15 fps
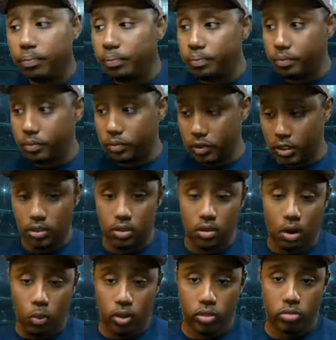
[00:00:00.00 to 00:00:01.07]
I
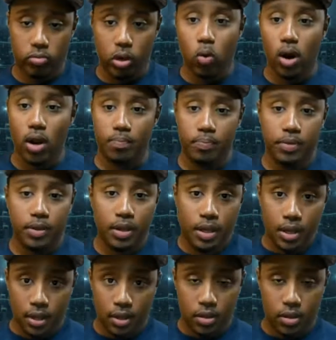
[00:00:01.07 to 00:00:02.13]
went 3-1.
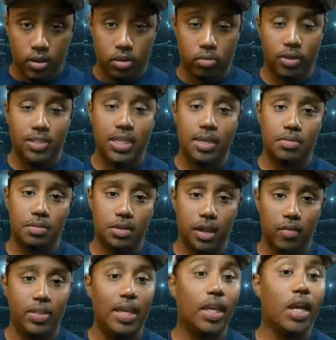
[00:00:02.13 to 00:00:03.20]
The 3 teams,
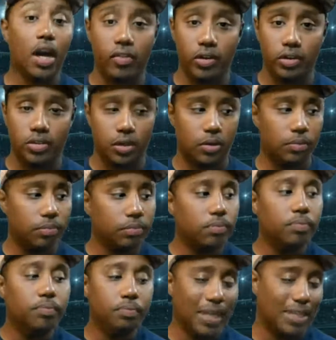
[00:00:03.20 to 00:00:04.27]
everything covered. So
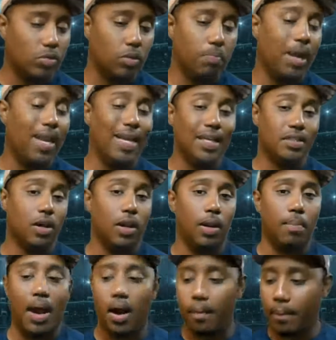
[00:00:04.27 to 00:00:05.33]
that's what betting is all
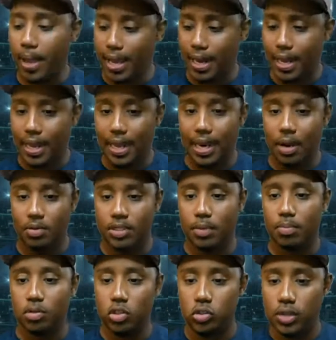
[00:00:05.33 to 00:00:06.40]
about, and I was able to
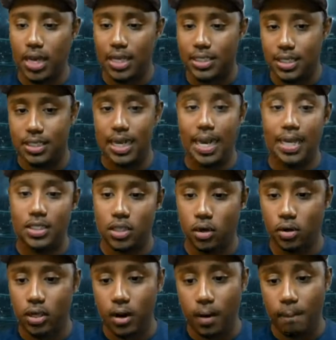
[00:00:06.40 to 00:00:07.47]
do that today. So
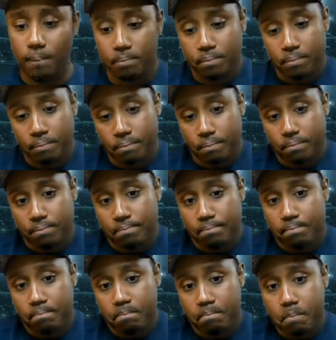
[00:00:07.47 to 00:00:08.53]

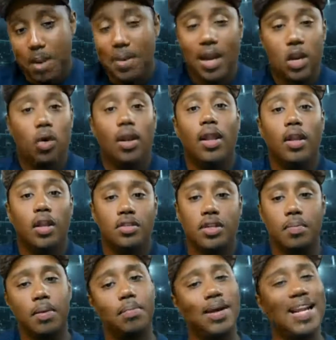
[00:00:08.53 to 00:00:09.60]
maybe I know a little something,
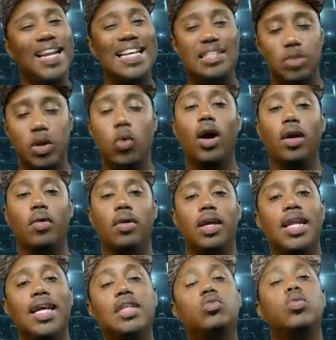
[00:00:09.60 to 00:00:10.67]
but it is week 1. It
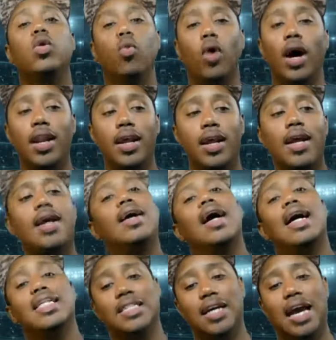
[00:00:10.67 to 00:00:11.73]
is week 1. I
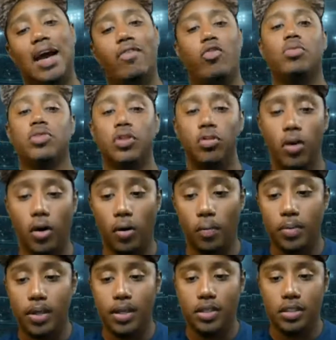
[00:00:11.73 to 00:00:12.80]
still have room to grow,
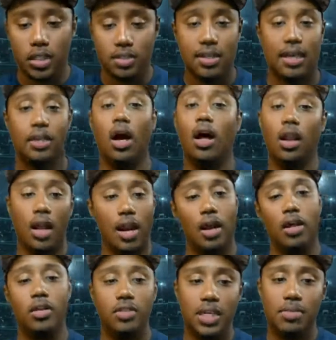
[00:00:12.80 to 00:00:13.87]
just like a lot of other
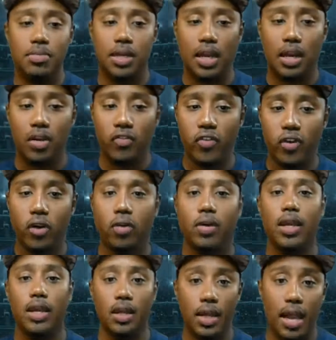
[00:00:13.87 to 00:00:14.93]
teams in the
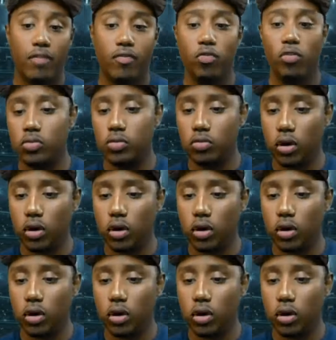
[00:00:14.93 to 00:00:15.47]
NFL have room to grow.